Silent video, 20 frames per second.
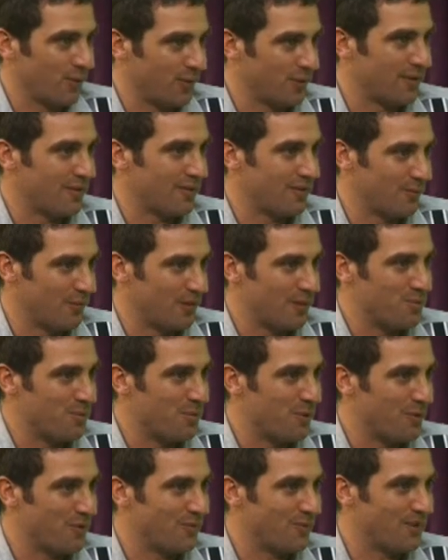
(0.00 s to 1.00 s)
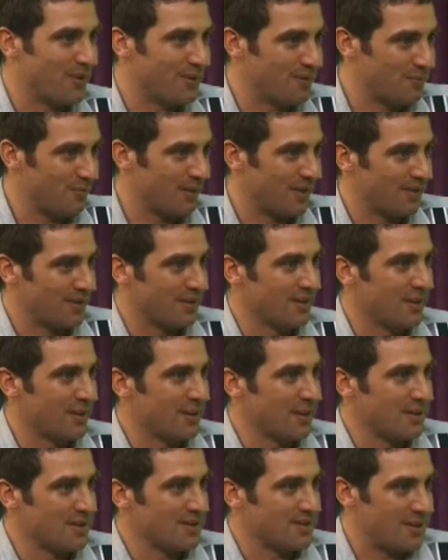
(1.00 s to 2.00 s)
when you moved in, but
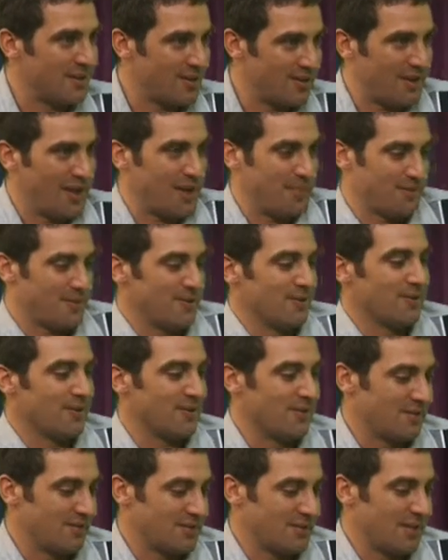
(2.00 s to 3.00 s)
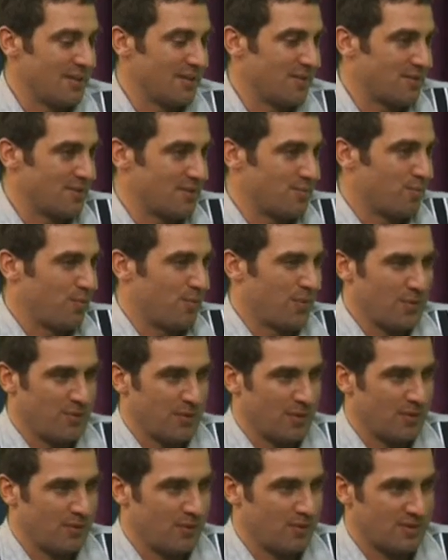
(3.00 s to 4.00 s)
up to so there was
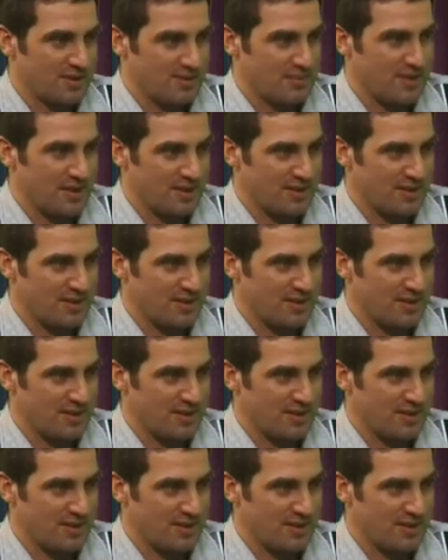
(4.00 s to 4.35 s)
probably about